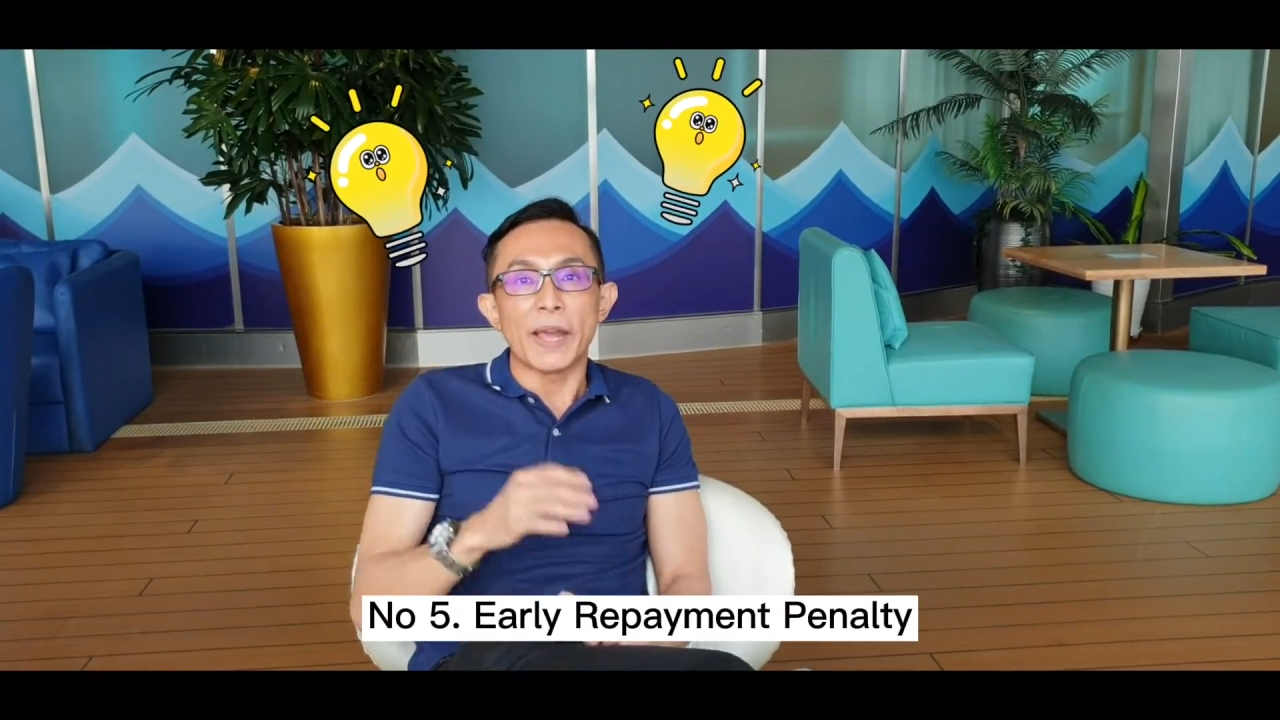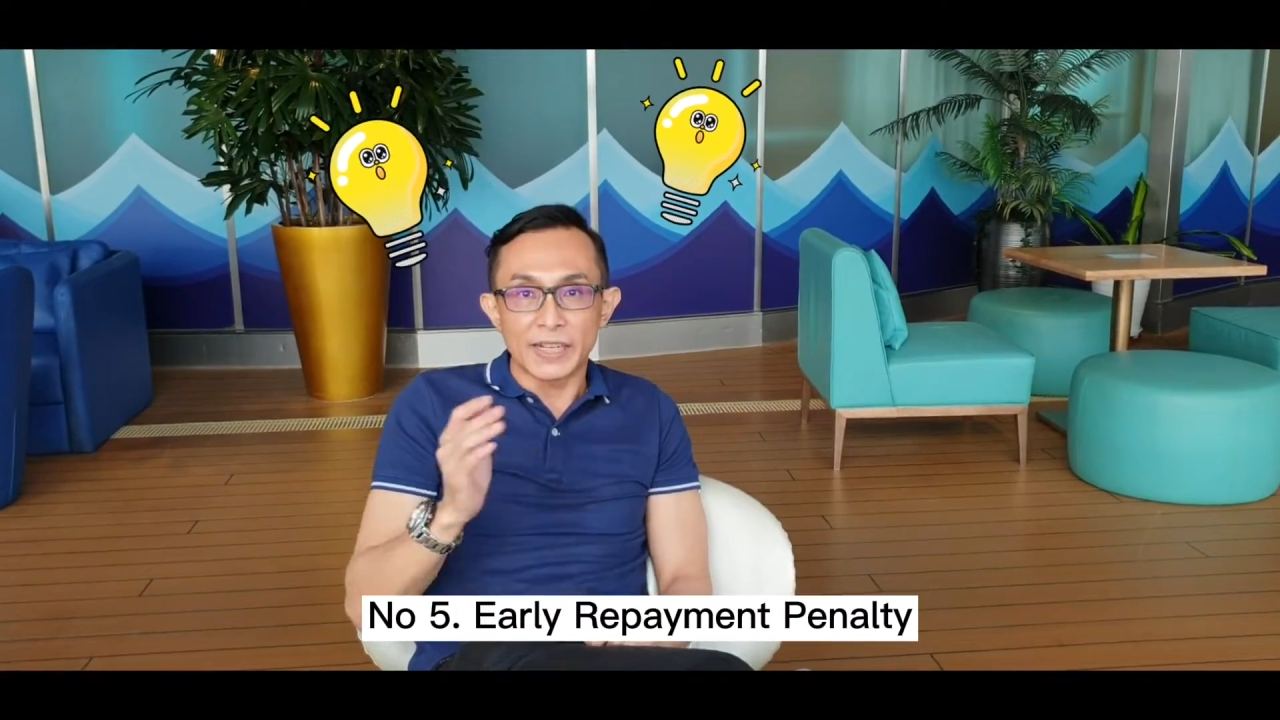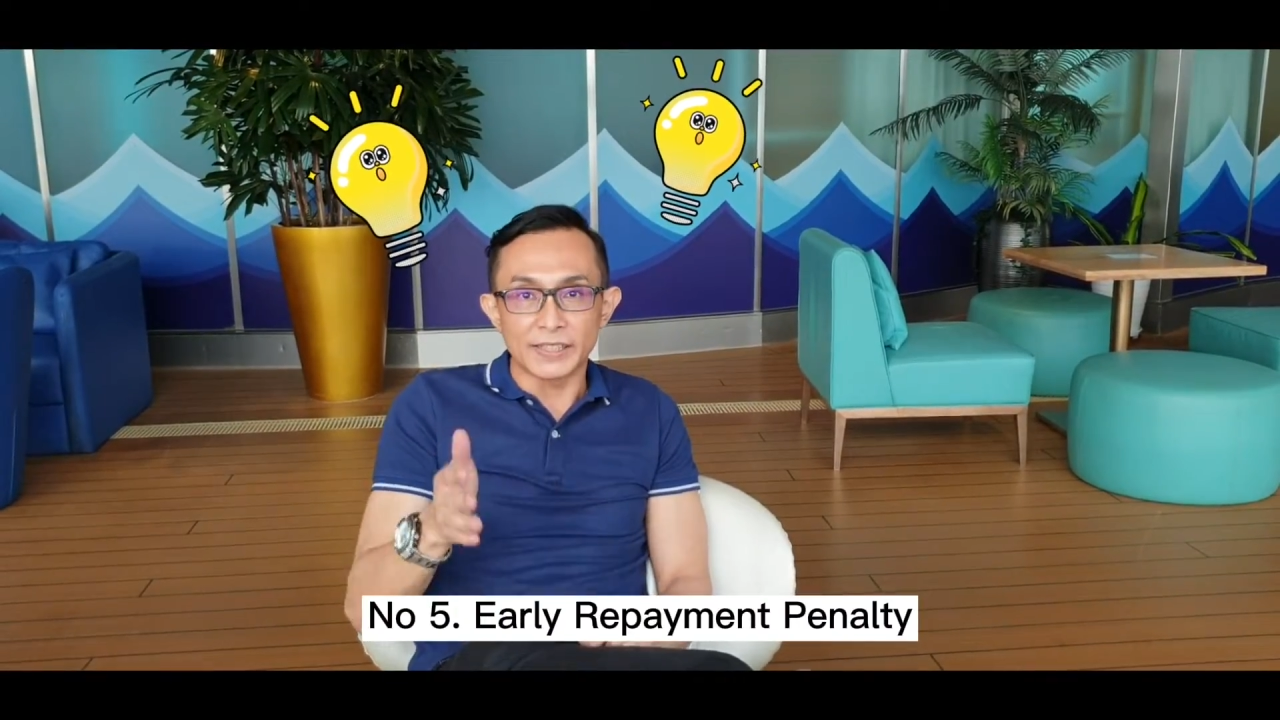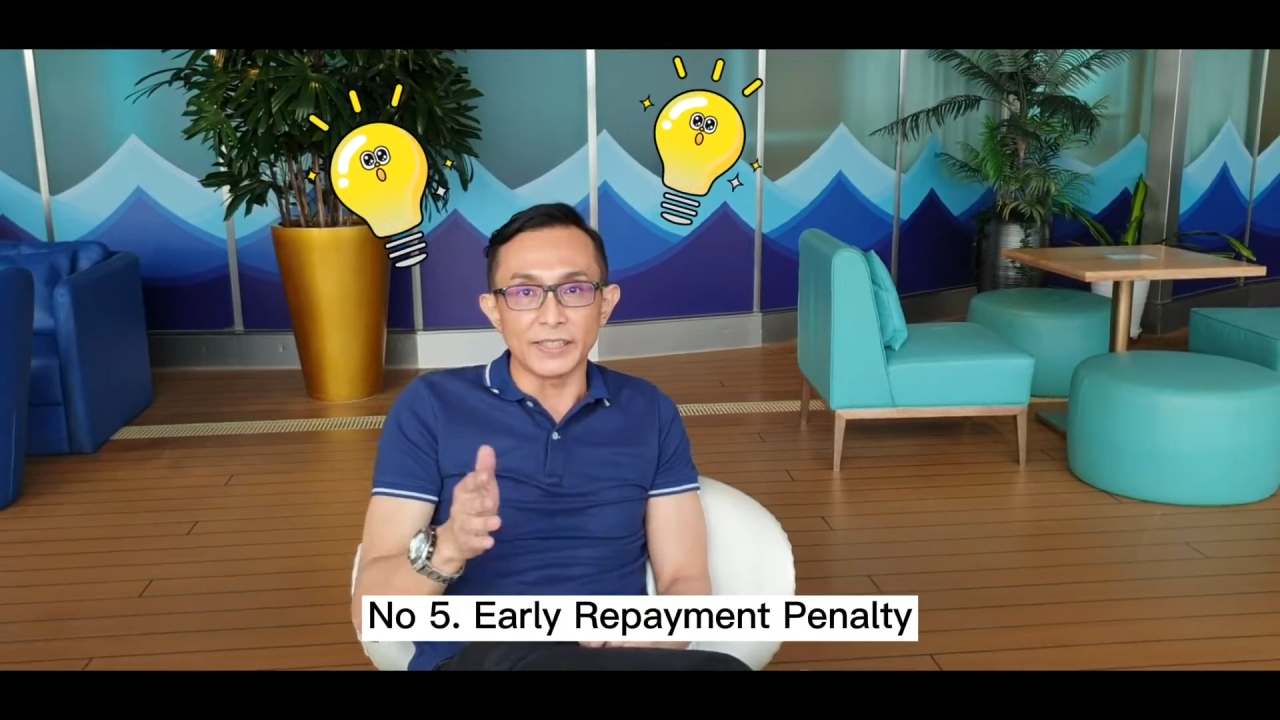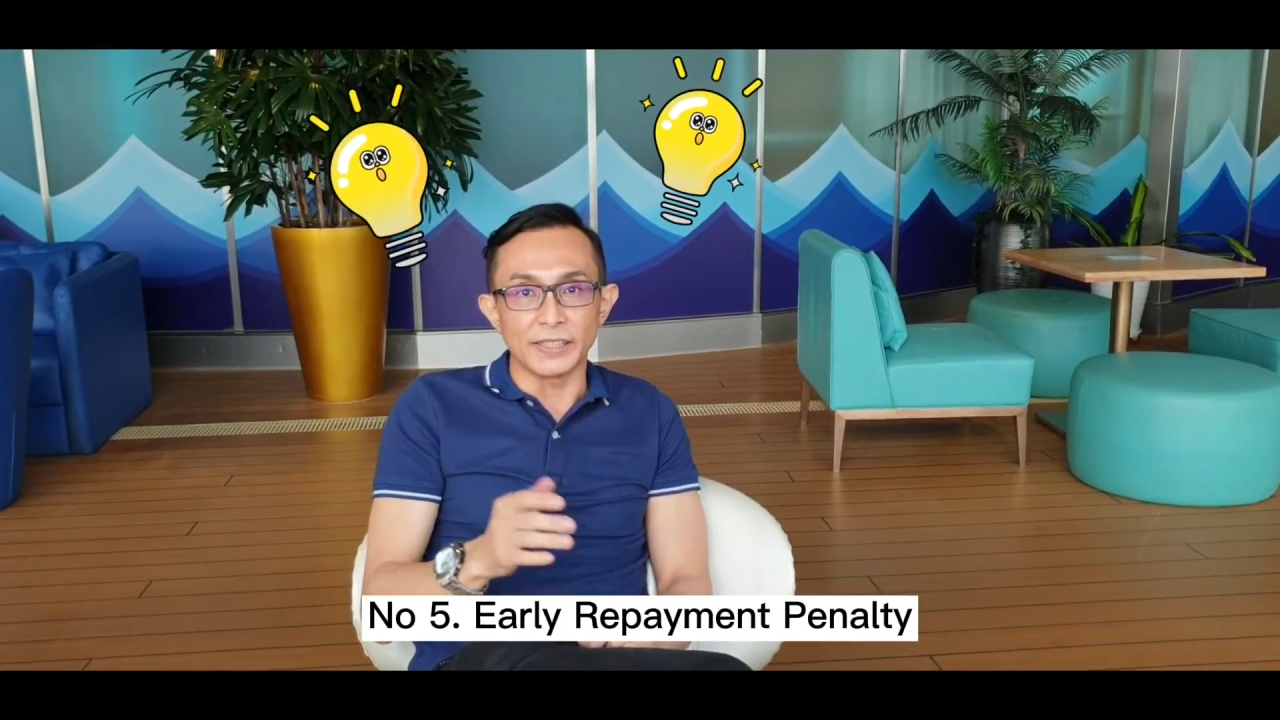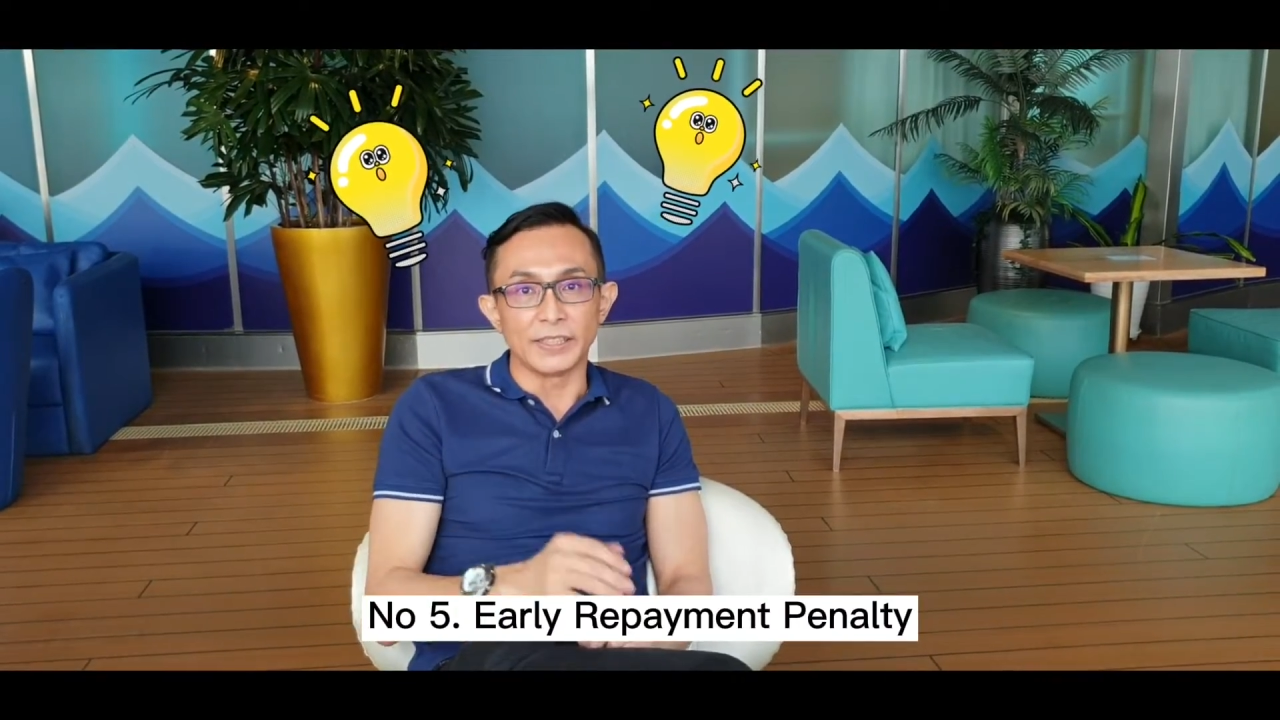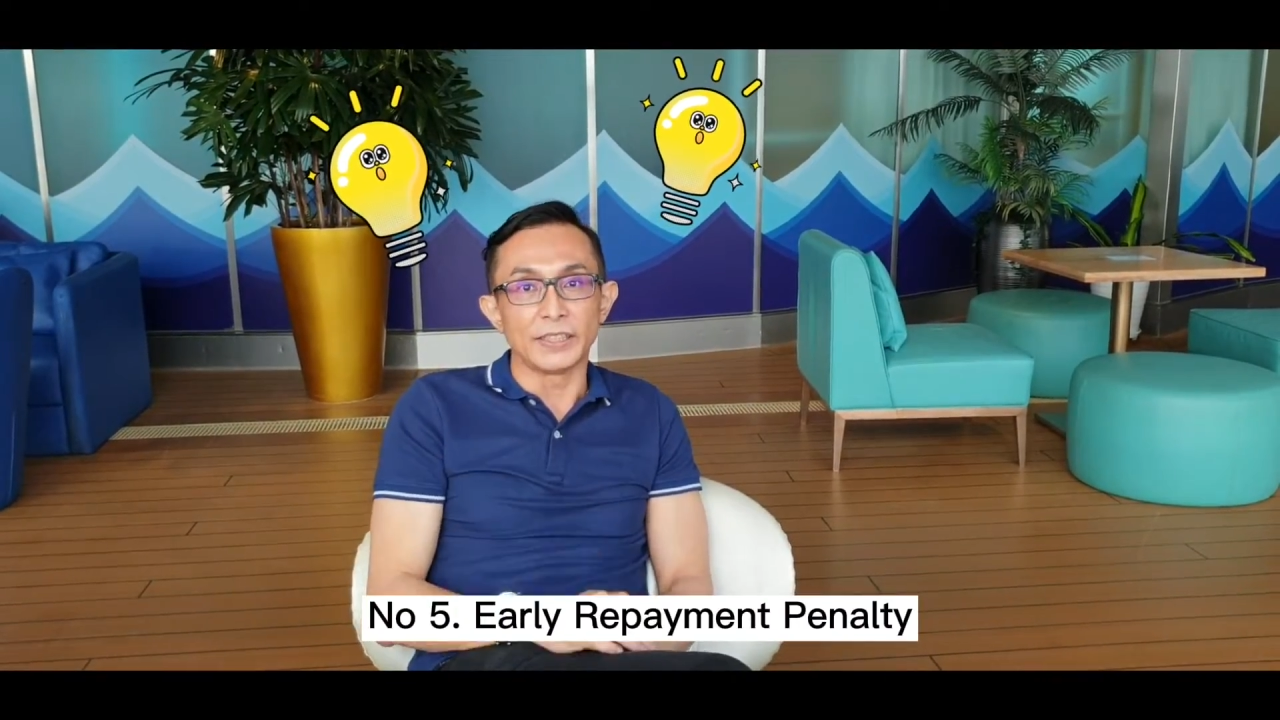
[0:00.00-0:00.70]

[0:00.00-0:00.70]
penalty.